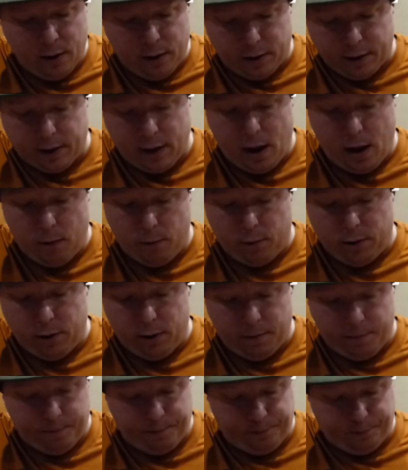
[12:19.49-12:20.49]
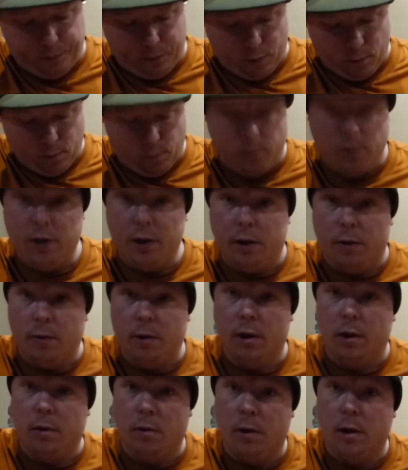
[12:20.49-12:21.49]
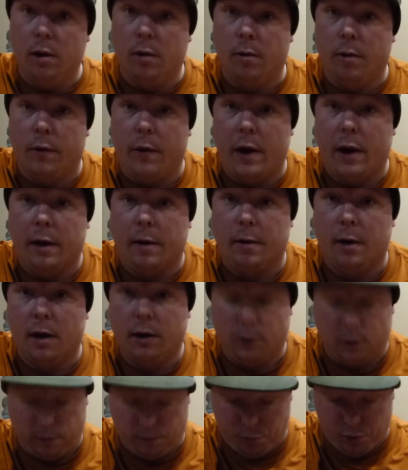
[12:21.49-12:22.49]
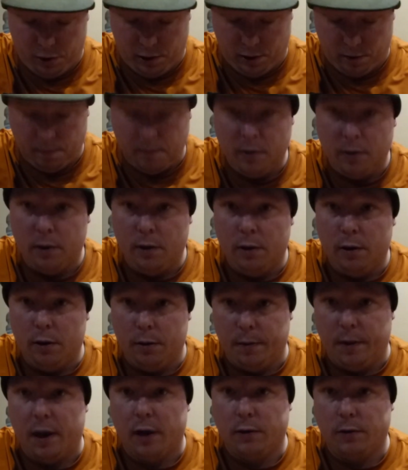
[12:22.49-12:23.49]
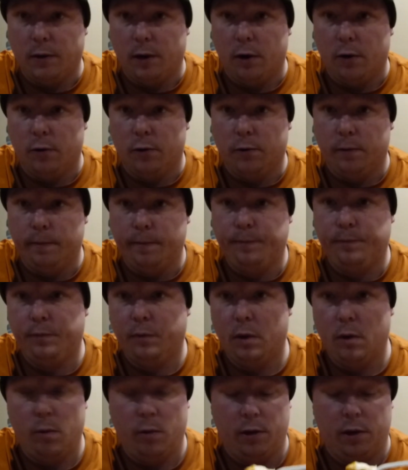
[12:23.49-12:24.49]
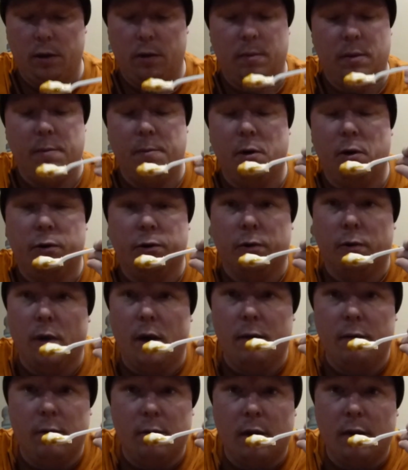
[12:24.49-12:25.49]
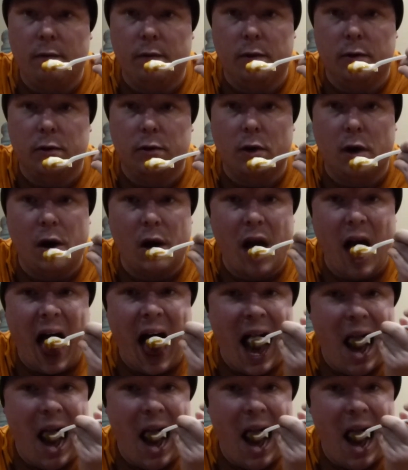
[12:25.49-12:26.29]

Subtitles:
Like now I'm really regretting not just putting the mashed potatoes with the meatballs and gravy right from the start.